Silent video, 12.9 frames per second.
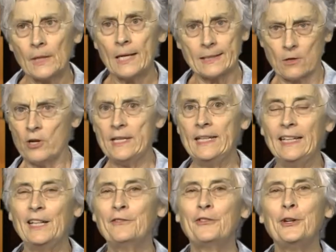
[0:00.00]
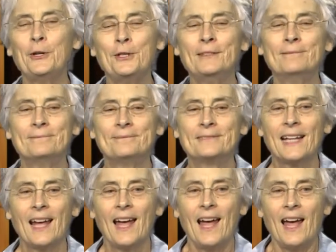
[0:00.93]
gardening and food,
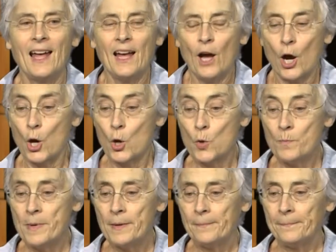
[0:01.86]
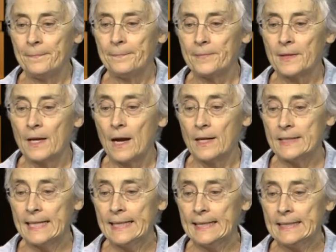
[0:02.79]
home,
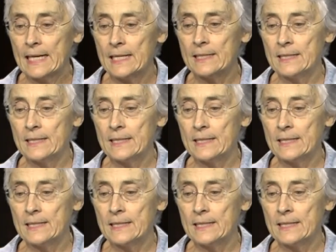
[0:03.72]
hunting and guns,